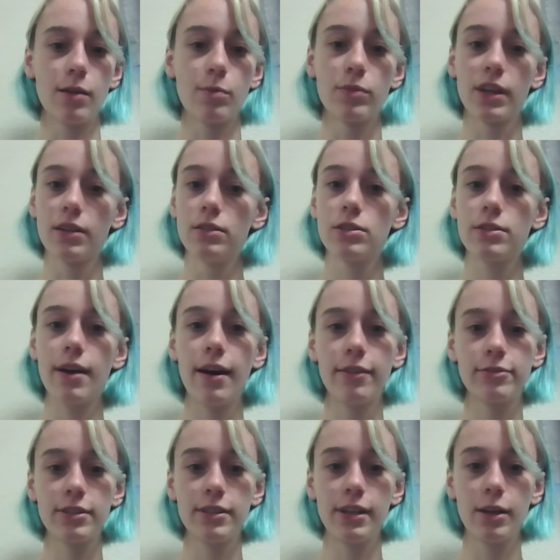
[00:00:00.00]
soft
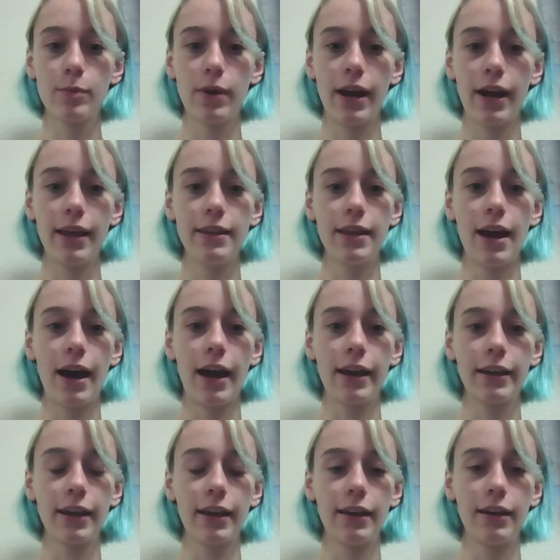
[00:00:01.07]
nearby that I
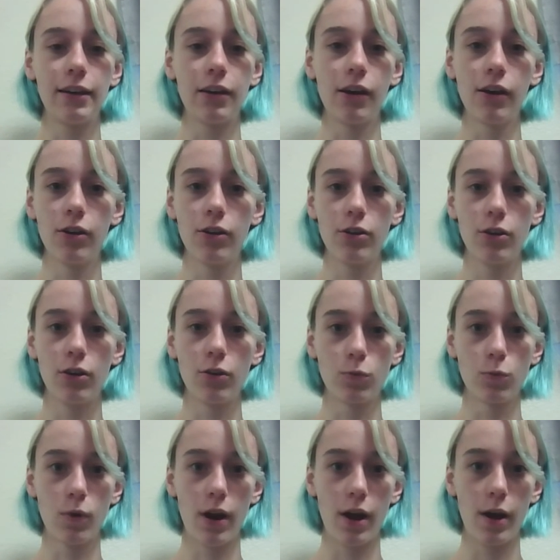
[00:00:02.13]
can
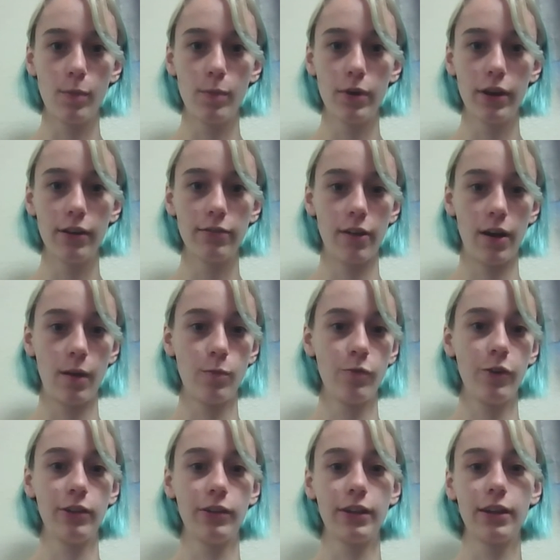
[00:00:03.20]
rub if I'm feeling
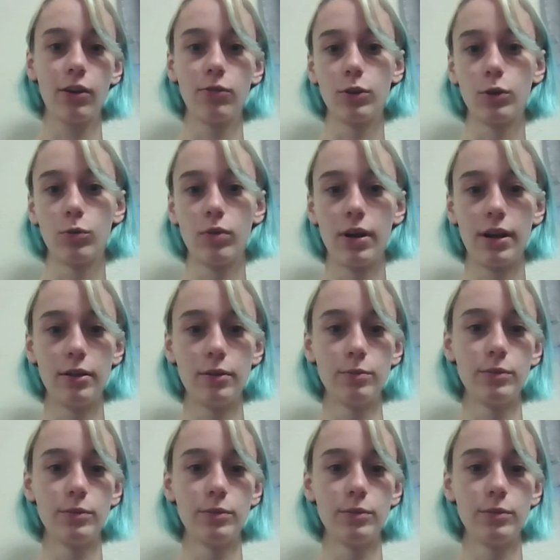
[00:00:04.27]
overwhelmed